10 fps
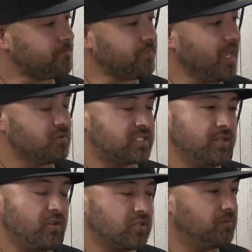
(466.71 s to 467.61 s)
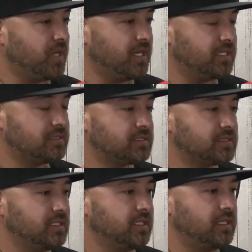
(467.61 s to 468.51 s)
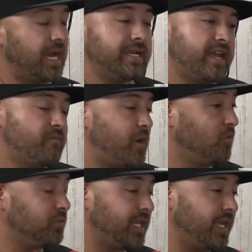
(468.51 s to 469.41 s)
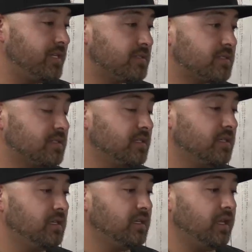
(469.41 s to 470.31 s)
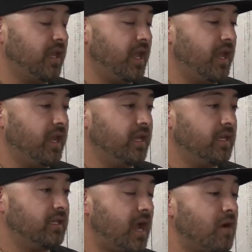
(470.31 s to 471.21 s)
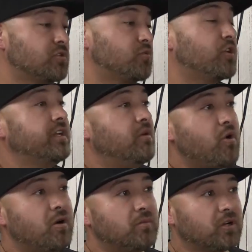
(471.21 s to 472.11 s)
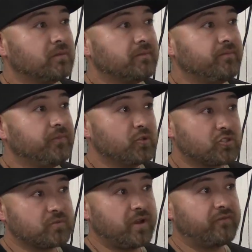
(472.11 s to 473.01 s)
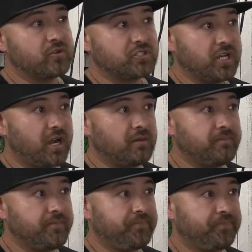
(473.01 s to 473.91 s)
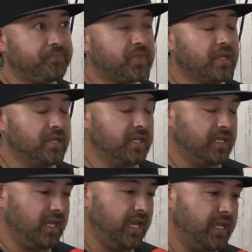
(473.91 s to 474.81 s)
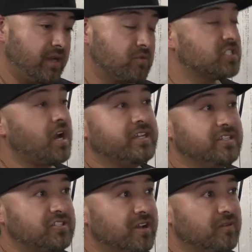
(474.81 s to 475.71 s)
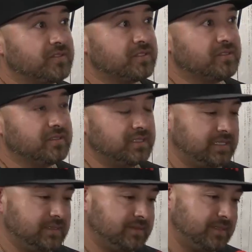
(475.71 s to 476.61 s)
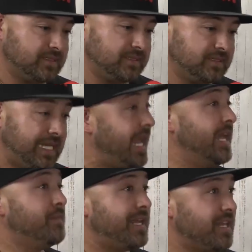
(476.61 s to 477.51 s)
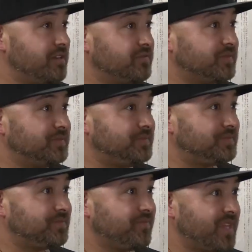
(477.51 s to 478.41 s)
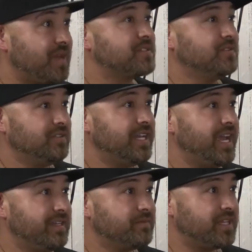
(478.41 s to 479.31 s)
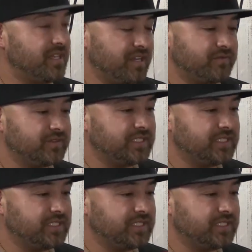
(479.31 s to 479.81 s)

I was still on the bus. I didn't have my own place, and I was working at Walmart, which was my first job, and I was stocking shelves, and I hated my life. Mm-hmm. Absolutely hated my life.